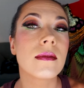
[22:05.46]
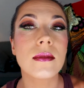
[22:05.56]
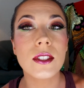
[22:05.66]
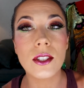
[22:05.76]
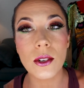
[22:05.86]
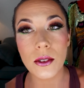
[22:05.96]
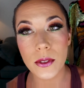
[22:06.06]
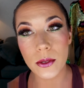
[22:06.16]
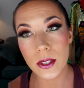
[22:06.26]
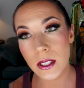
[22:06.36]
And so
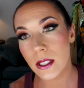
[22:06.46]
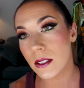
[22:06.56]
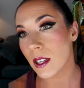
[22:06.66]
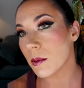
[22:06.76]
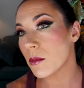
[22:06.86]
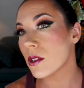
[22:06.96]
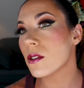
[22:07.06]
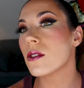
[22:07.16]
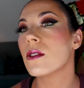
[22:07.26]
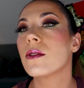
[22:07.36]
if you see as I
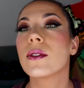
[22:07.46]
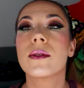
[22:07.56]
move,